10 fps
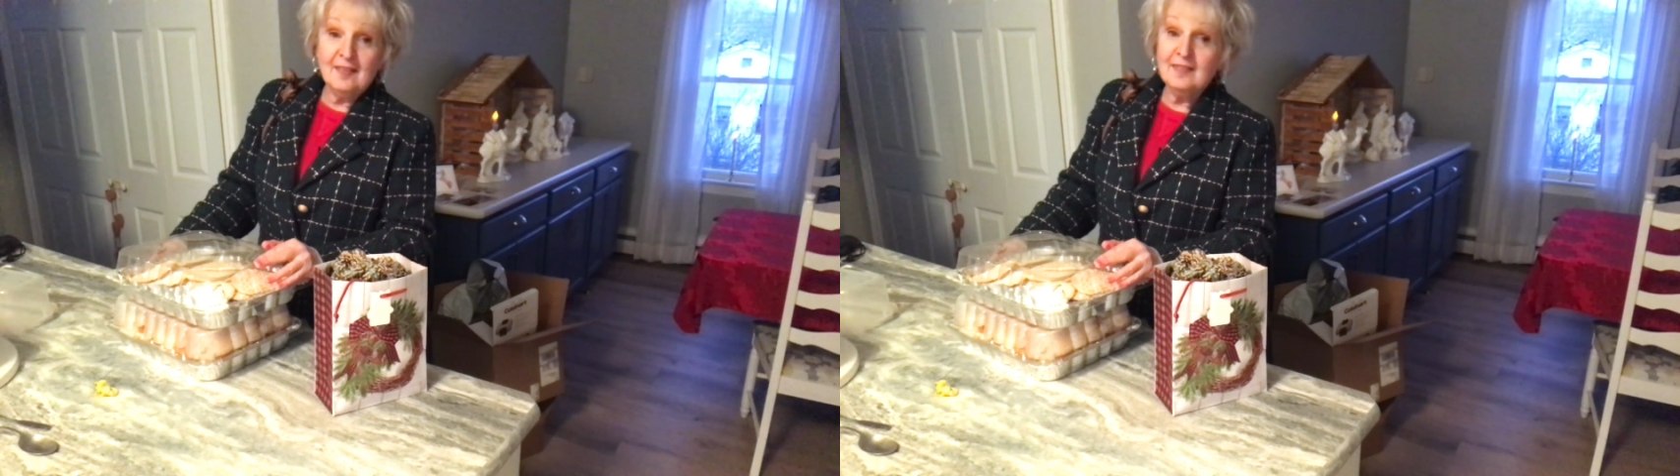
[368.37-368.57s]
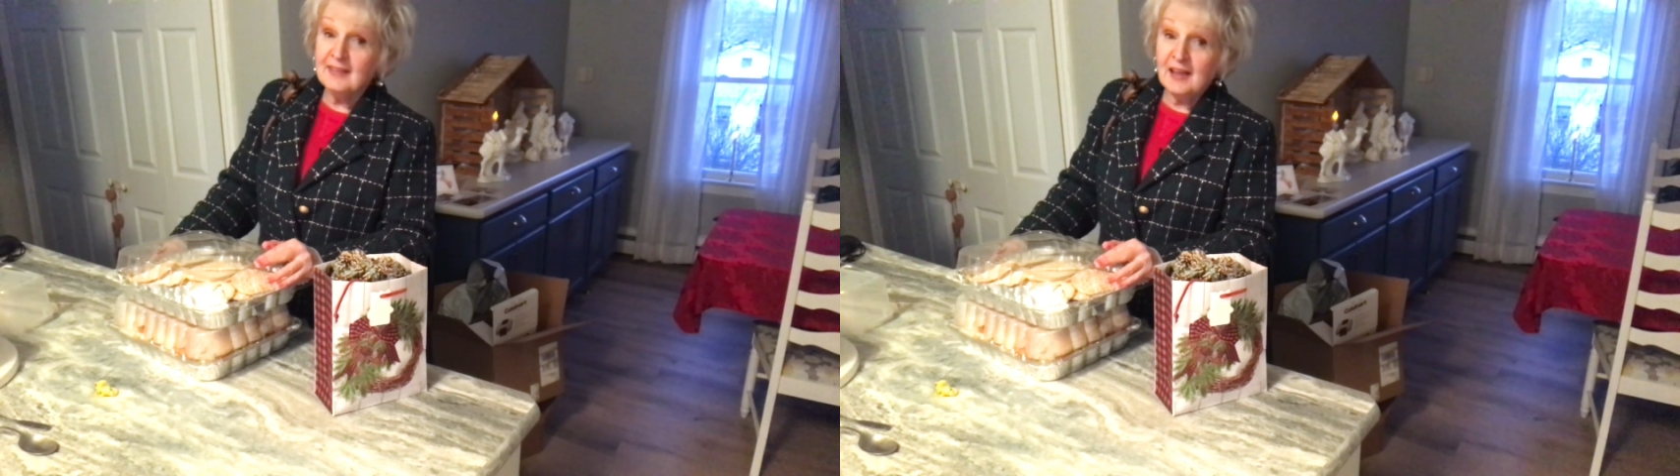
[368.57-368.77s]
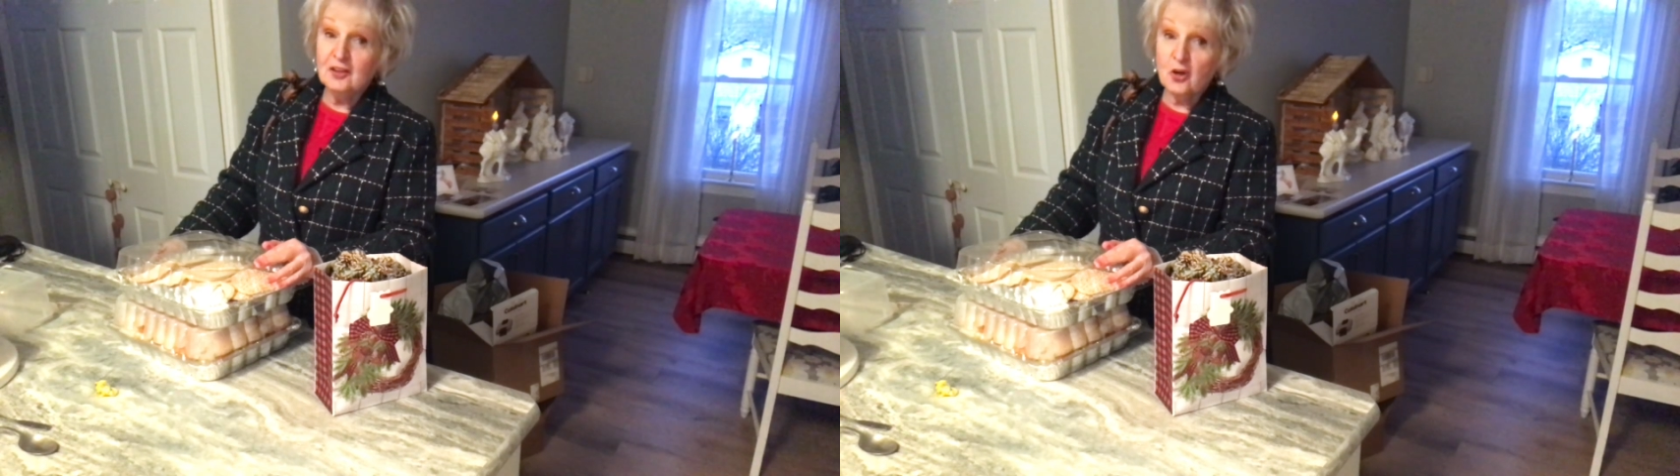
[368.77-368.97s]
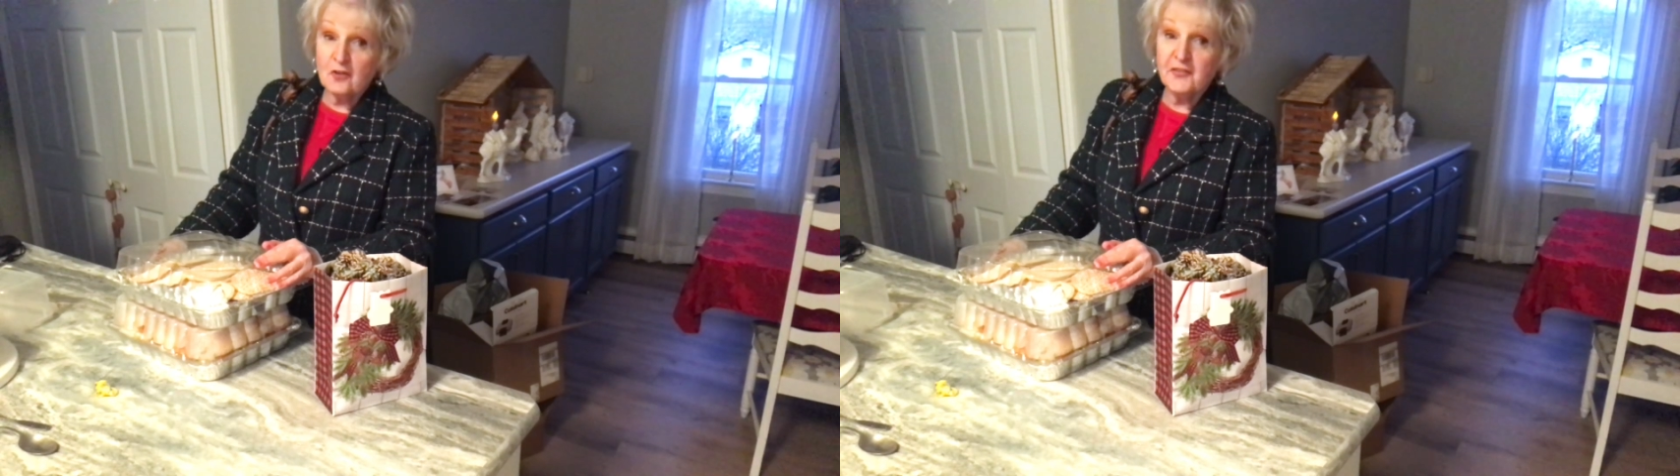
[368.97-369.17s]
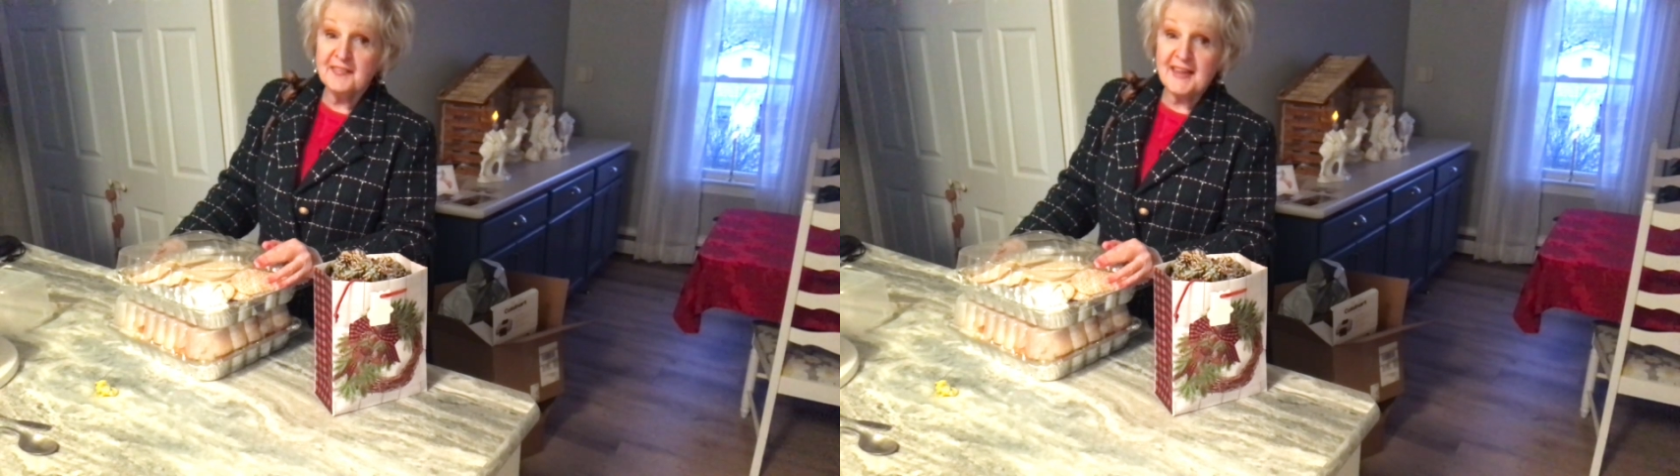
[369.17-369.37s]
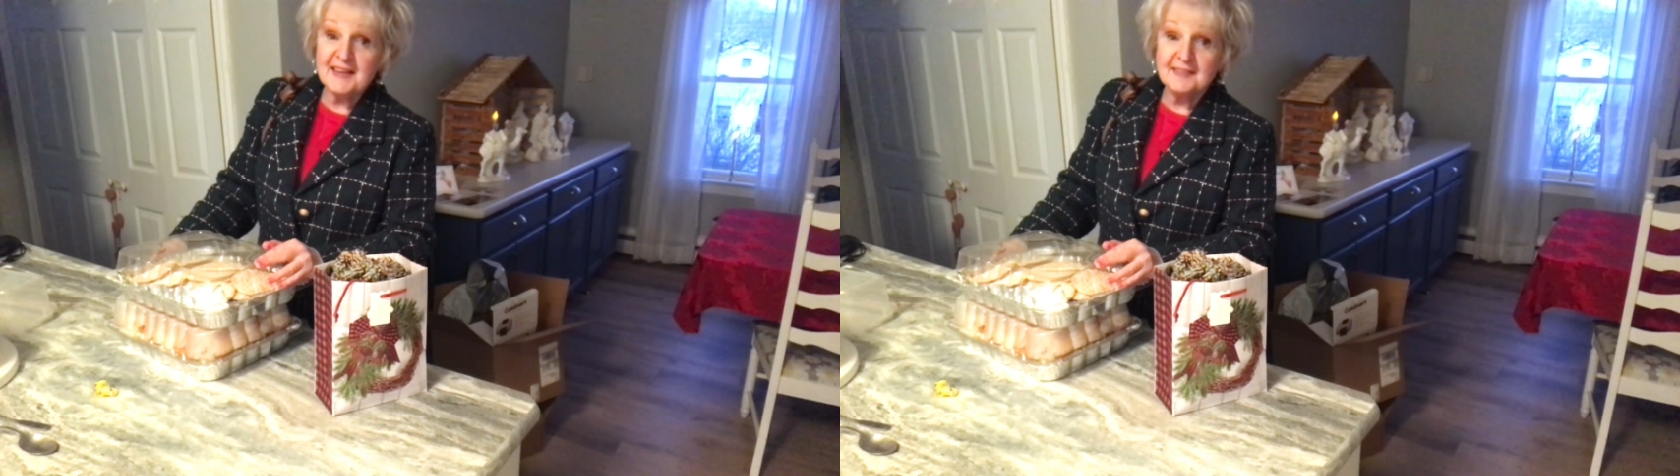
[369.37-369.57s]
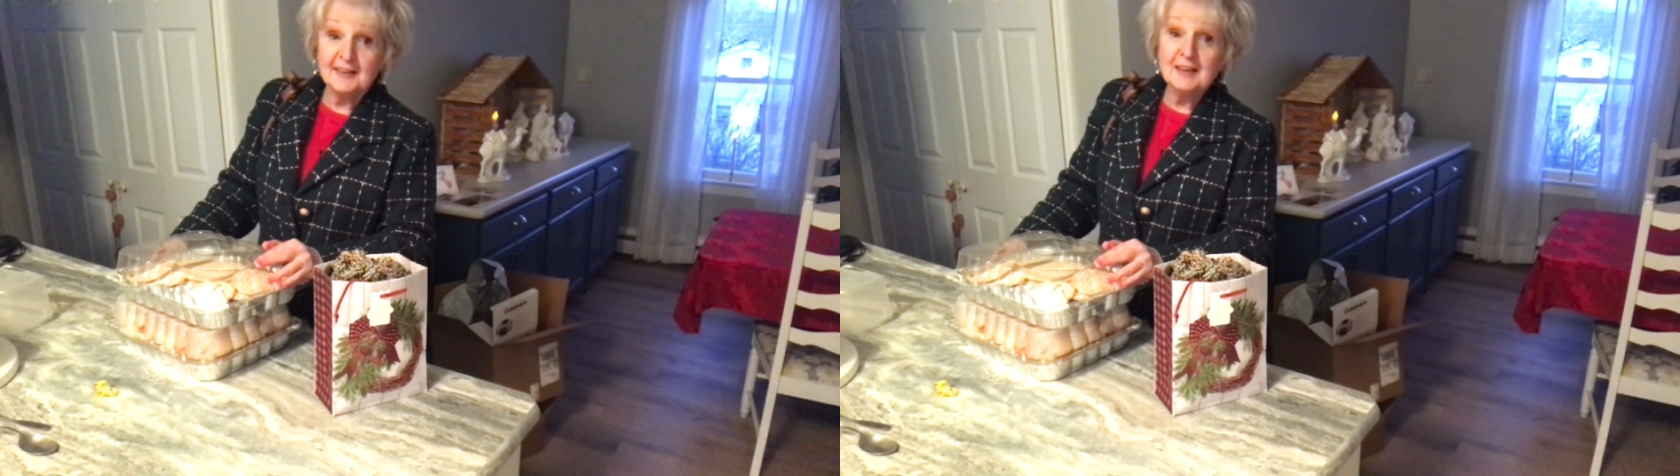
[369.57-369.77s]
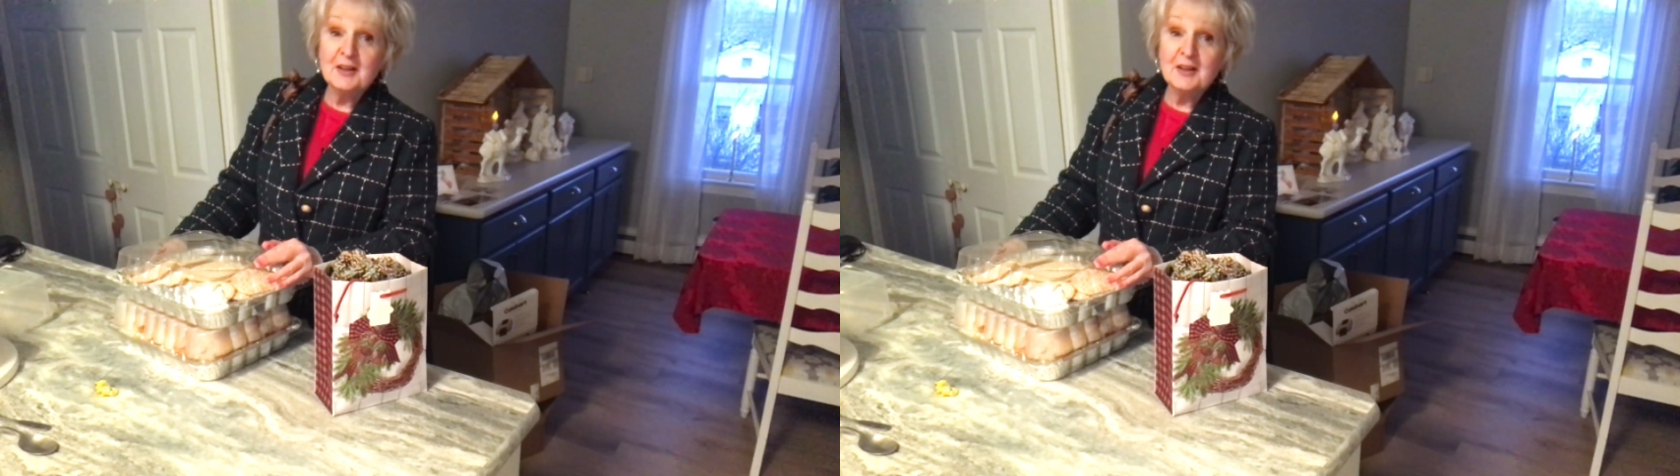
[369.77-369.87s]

sit and look for Santa.